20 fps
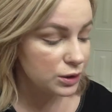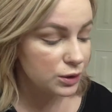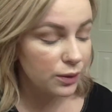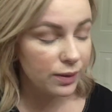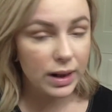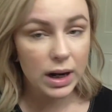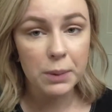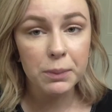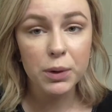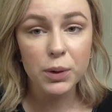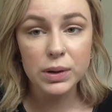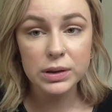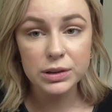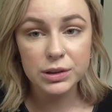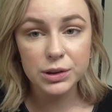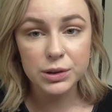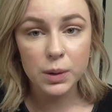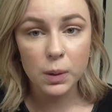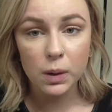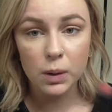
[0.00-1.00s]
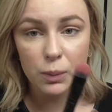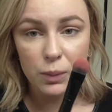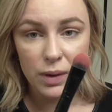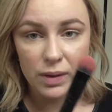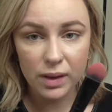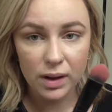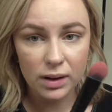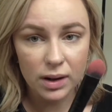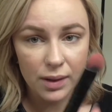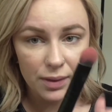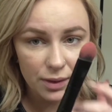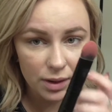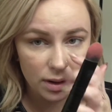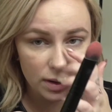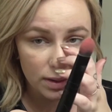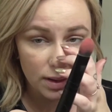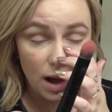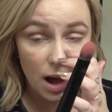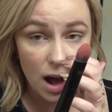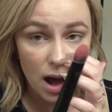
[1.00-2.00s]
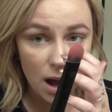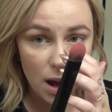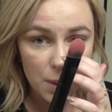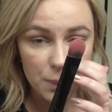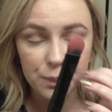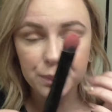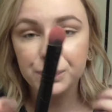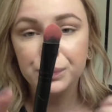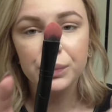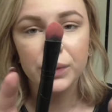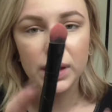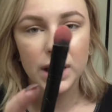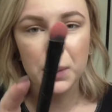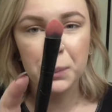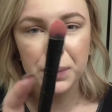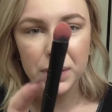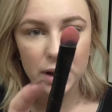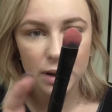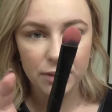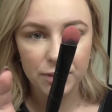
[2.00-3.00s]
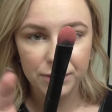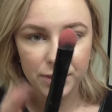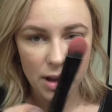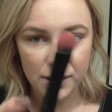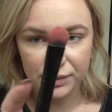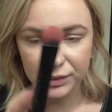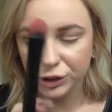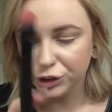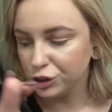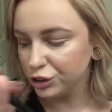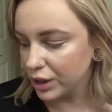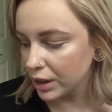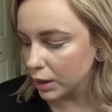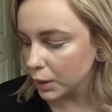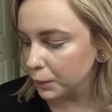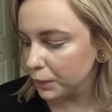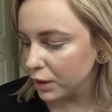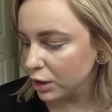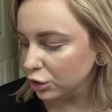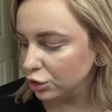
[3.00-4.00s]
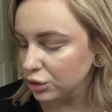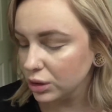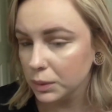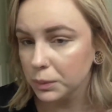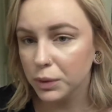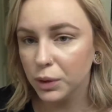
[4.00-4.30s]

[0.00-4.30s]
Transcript: So then I'm going to go in with another, like a big fluffy shader brush.